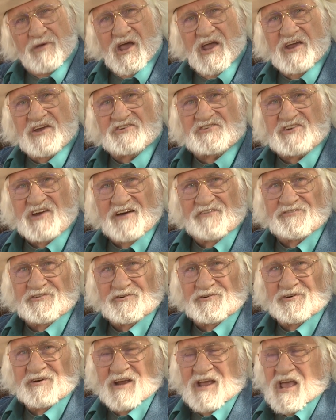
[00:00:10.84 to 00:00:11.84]
Hank
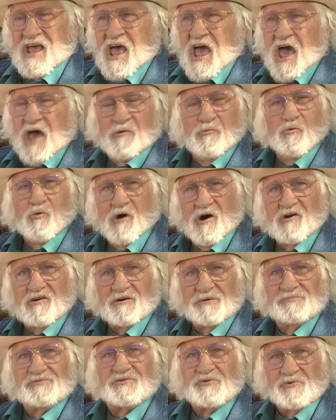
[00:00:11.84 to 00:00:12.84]
Sheffer, and
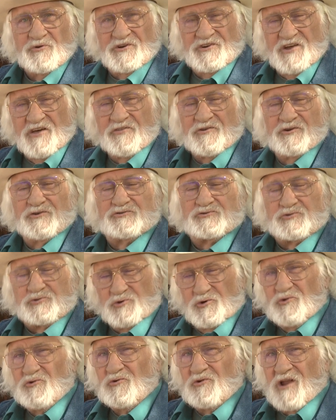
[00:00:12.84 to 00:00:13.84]
welcome to another
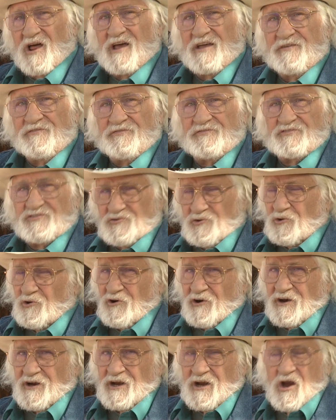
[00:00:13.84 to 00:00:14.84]
true life
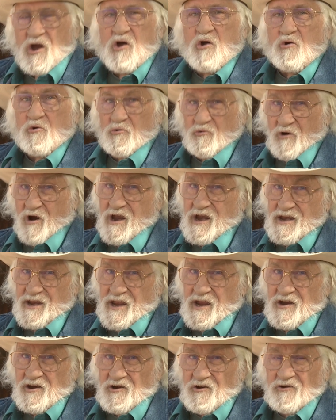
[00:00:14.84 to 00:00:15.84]
story right
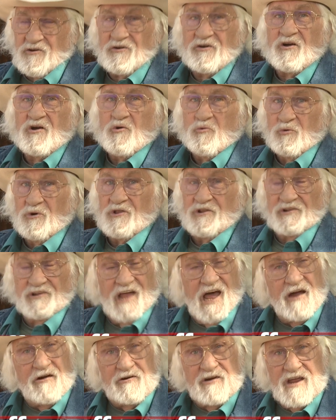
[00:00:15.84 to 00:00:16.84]
here with
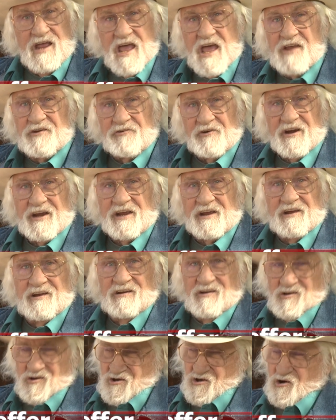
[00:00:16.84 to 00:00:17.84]
Larry Hedrick
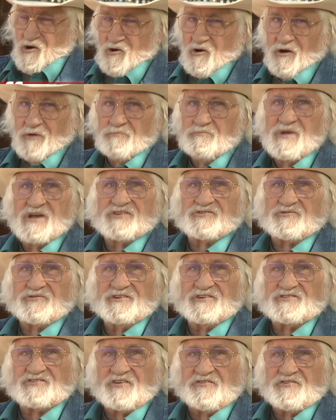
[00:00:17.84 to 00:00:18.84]
on
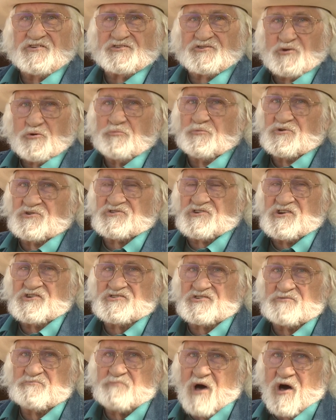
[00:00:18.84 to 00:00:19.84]
Mysteries of the Superstition